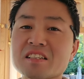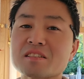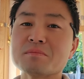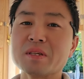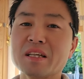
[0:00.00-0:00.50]

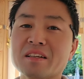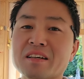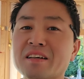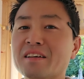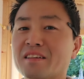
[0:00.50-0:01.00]
doesn't
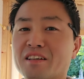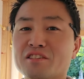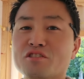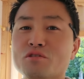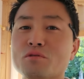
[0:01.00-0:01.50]
mean
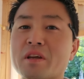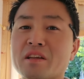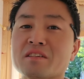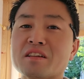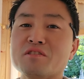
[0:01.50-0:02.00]
that you
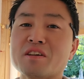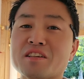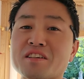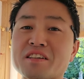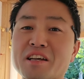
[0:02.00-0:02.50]
get
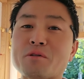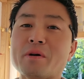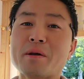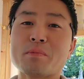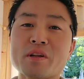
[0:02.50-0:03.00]
to get
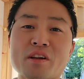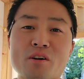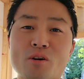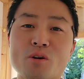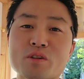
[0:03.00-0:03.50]
away
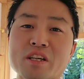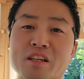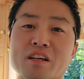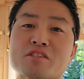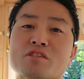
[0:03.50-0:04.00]
putting all
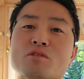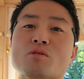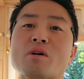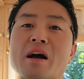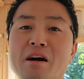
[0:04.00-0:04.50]
the
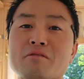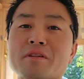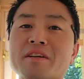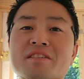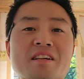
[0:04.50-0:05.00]
electrical
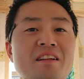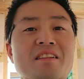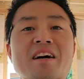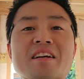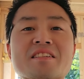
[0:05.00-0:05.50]
outlets
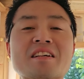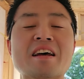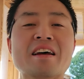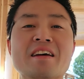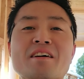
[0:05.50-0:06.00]
and lights
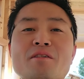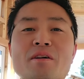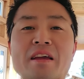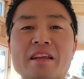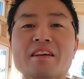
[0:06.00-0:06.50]

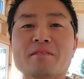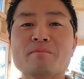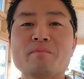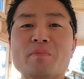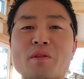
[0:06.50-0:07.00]
in it
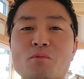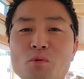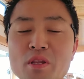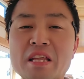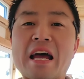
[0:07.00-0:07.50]

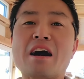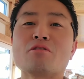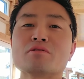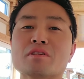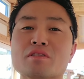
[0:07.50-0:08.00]

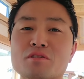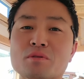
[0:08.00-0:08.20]
without